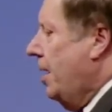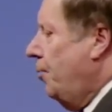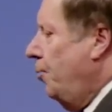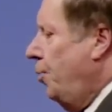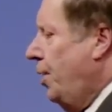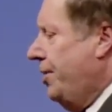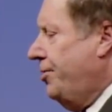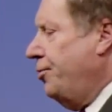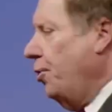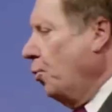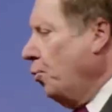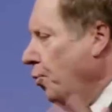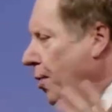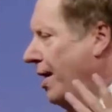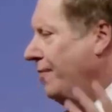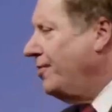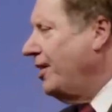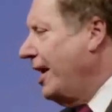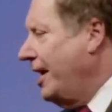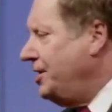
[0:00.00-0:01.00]
with the
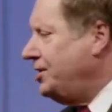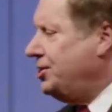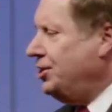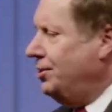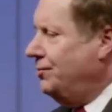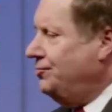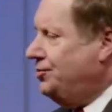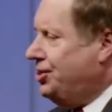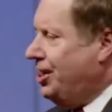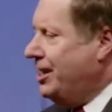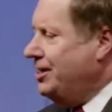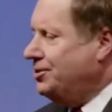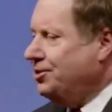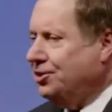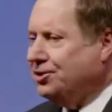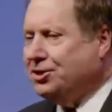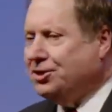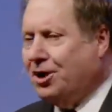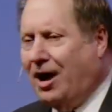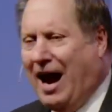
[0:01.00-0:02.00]
revelation of
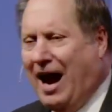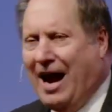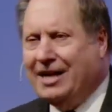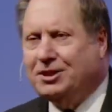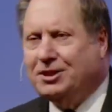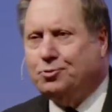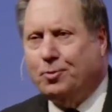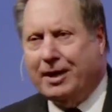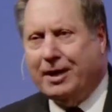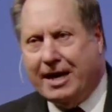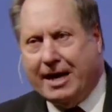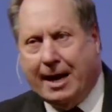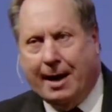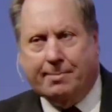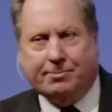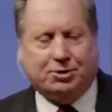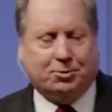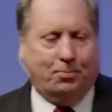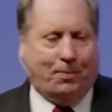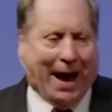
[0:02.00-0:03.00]
Jesus Christ when he
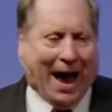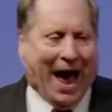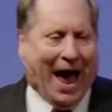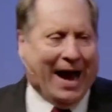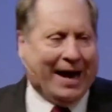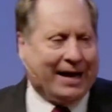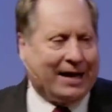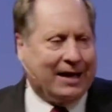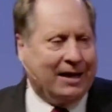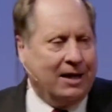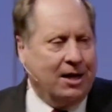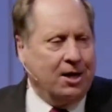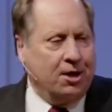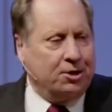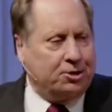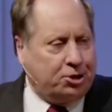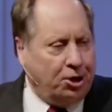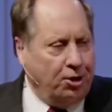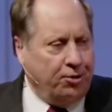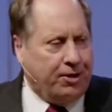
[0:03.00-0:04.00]
comes back
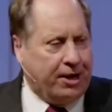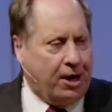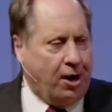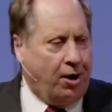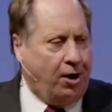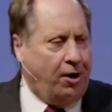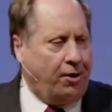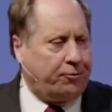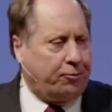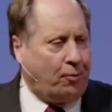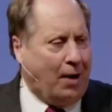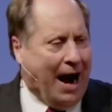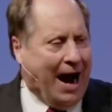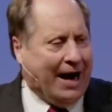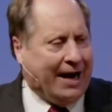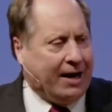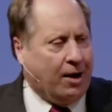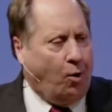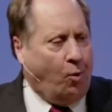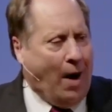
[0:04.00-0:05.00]
to the earth,
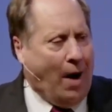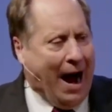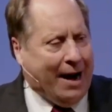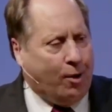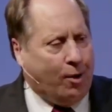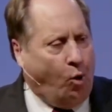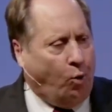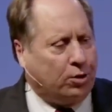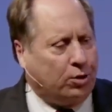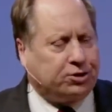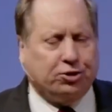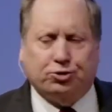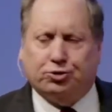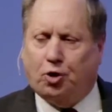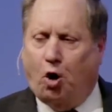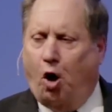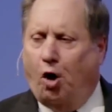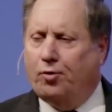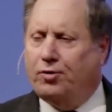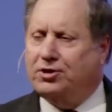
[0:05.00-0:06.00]
riding on white horses,
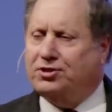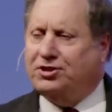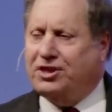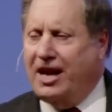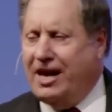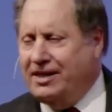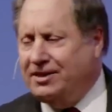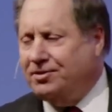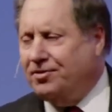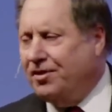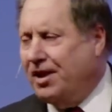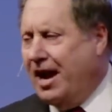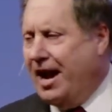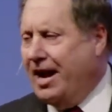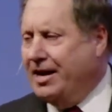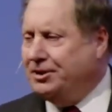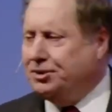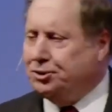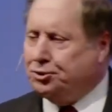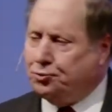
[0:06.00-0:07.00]
all the saints of the
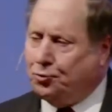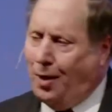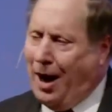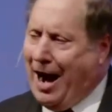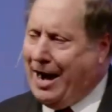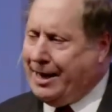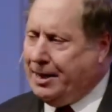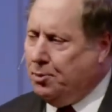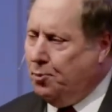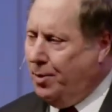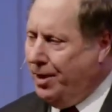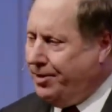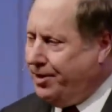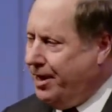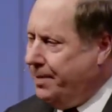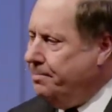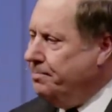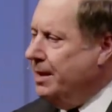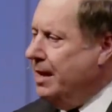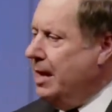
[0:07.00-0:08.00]
ages riding with
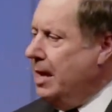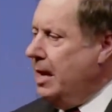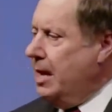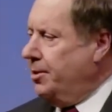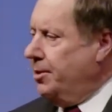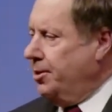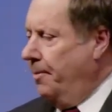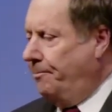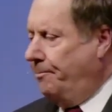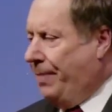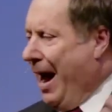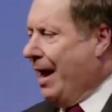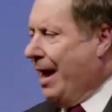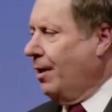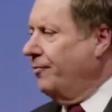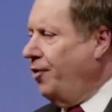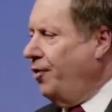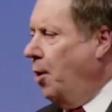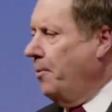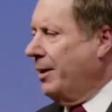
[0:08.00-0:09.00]
him. The
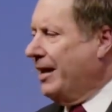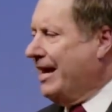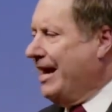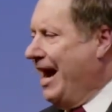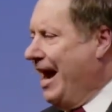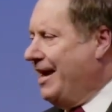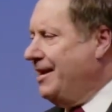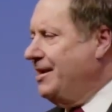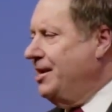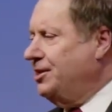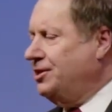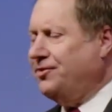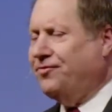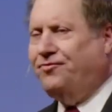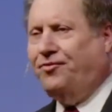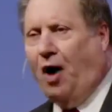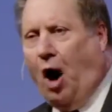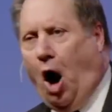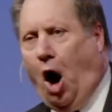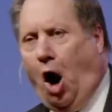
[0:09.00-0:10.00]
battle of Armageddon is
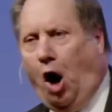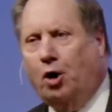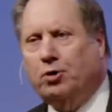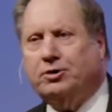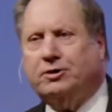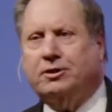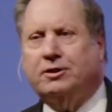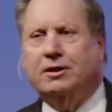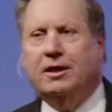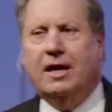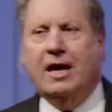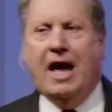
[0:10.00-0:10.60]
fought.